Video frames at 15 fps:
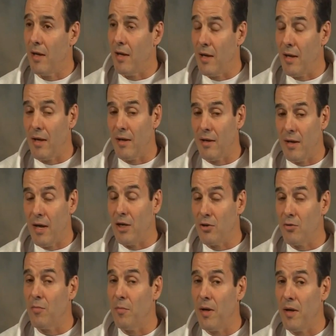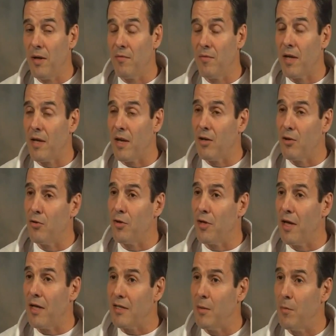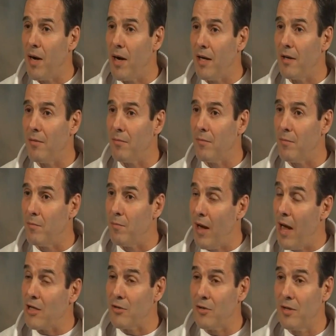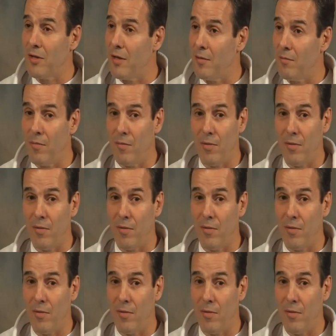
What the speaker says: And I used to believe that I could kick somebody and actually